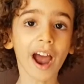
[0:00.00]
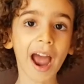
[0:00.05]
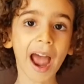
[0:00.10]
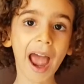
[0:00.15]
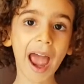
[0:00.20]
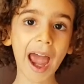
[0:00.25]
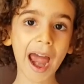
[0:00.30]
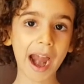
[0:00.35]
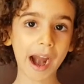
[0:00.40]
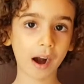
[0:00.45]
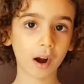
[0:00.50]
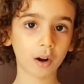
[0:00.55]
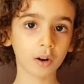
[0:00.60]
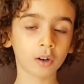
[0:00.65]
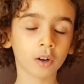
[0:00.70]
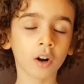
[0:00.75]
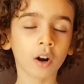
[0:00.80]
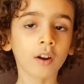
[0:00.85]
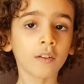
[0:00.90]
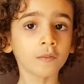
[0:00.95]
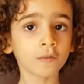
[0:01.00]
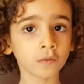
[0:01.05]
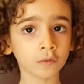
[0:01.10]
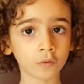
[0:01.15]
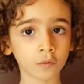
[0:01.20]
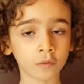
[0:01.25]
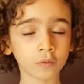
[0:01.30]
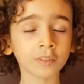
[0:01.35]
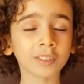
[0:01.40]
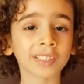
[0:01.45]
air,
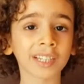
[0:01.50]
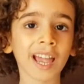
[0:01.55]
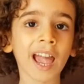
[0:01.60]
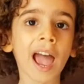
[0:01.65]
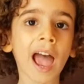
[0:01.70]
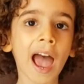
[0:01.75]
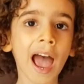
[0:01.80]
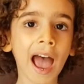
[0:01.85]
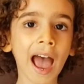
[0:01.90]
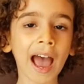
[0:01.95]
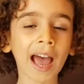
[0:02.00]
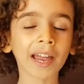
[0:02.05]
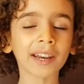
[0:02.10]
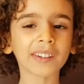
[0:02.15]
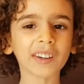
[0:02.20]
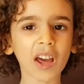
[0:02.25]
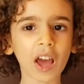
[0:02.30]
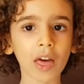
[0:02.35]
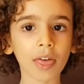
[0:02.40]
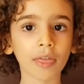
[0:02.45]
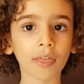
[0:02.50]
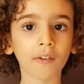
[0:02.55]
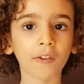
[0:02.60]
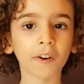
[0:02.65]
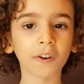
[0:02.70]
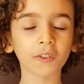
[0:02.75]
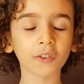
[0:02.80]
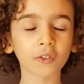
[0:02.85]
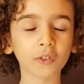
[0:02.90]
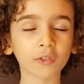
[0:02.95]
food, and other
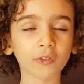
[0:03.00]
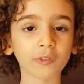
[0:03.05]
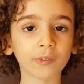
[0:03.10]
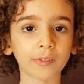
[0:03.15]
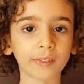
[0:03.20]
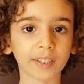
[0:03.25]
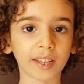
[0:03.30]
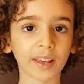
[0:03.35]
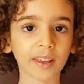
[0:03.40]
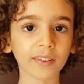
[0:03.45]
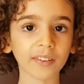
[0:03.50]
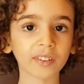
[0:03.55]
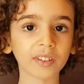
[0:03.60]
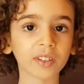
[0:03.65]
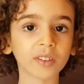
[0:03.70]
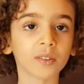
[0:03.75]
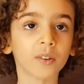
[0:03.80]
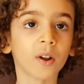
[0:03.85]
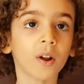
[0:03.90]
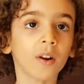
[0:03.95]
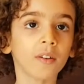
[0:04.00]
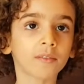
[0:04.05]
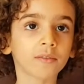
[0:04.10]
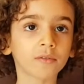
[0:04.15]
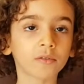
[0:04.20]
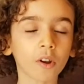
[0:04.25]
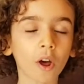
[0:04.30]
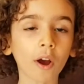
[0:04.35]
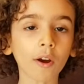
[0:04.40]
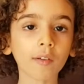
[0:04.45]
nutrients
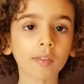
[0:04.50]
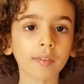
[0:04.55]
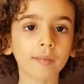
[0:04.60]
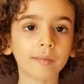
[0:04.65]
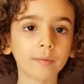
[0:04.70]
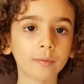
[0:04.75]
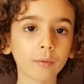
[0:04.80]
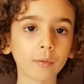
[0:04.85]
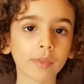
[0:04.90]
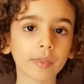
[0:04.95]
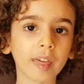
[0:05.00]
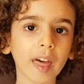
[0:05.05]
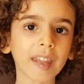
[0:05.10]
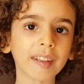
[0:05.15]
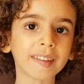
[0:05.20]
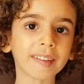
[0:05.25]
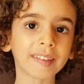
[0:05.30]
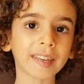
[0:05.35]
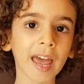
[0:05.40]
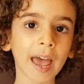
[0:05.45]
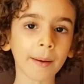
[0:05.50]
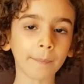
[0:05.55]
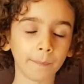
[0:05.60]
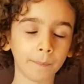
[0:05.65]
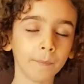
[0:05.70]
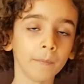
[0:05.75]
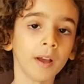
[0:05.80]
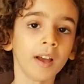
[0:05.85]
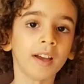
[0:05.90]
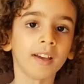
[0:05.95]
flow through the stem
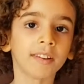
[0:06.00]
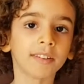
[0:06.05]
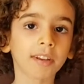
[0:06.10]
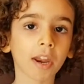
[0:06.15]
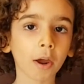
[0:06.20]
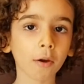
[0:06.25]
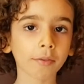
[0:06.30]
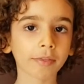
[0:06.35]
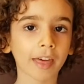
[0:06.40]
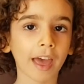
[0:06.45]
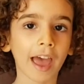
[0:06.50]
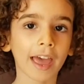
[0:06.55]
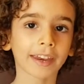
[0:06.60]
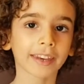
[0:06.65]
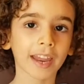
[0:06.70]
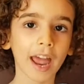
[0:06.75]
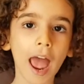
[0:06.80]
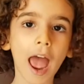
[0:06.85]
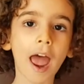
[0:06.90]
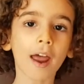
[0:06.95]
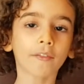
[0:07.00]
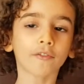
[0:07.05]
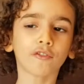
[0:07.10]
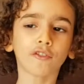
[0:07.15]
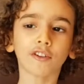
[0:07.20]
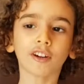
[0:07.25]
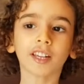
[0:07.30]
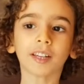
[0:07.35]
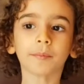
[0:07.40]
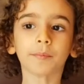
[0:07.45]
so that
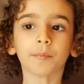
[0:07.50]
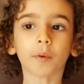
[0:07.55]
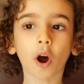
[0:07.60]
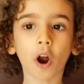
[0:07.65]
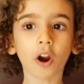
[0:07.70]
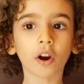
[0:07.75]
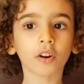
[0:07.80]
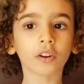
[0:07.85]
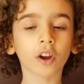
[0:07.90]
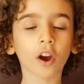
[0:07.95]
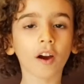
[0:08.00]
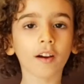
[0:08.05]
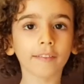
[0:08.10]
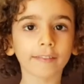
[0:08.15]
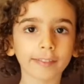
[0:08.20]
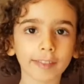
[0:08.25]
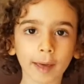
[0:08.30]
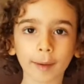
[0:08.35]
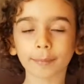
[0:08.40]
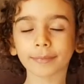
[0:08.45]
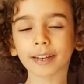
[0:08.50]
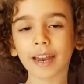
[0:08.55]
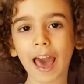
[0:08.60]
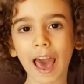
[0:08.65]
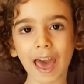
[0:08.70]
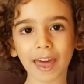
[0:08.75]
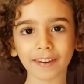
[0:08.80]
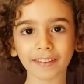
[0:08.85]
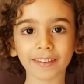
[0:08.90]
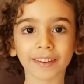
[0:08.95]
every part of the
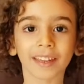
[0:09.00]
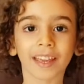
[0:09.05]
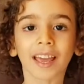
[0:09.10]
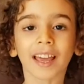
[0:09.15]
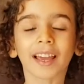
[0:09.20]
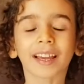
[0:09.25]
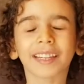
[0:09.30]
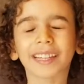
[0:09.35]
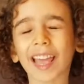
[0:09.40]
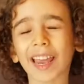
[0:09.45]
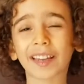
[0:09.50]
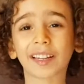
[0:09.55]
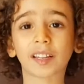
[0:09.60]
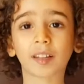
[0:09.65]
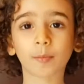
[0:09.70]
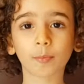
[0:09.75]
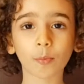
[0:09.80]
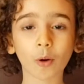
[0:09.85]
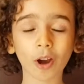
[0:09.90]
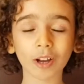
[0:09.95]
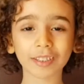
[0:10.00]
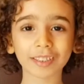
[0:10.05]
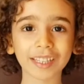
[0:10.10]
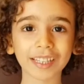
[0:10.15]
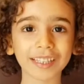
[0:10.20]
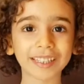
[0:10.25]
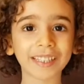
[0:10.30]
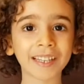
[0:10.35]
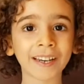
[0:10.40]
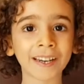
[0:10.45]
plant gets what
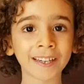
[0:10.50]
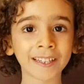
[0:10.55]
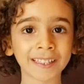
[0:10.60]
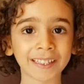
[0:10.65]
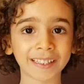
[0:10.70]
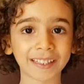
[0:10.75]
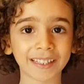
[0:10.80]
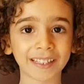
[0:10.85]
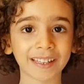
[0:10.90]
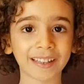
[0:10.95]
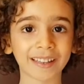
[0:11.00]
it needs.